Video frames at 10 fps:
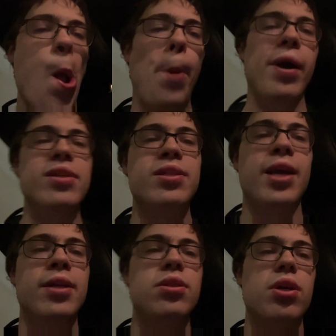That's
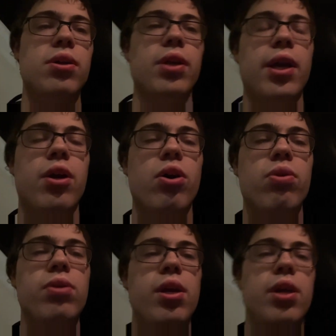against their
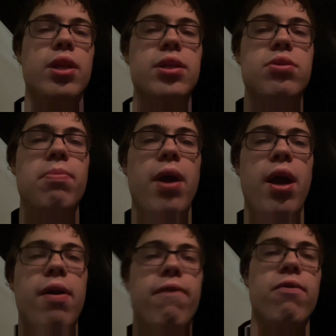code unless you
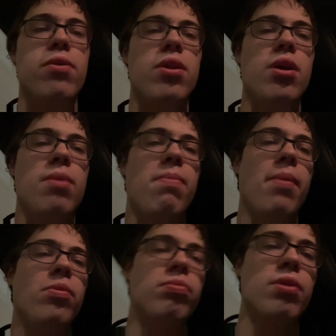pay for the
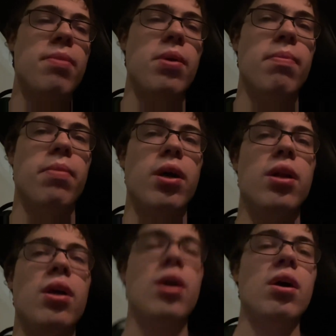Bumble Premium. But
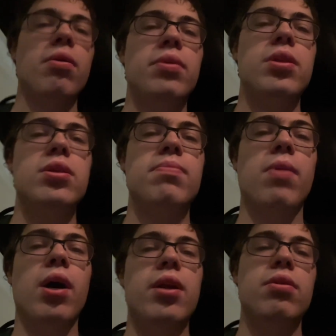with this
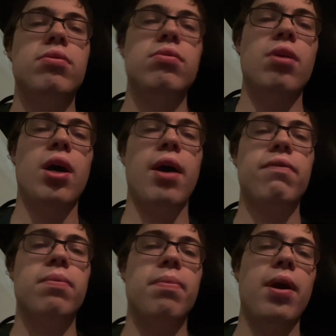mod, you do not have
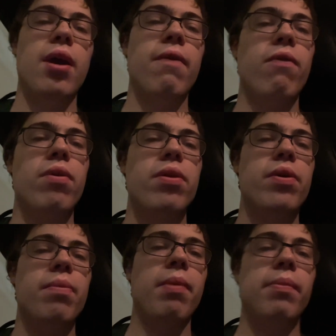to pay for
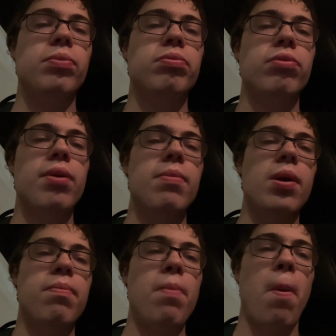the Bumble
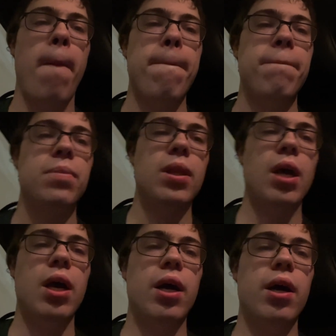Premium.
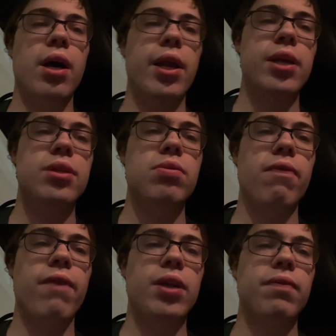I guess you
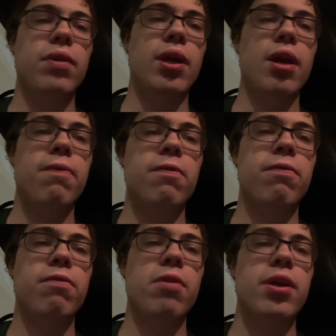effectively get it for
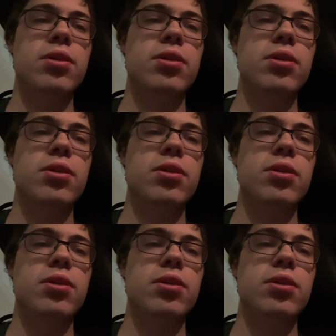free.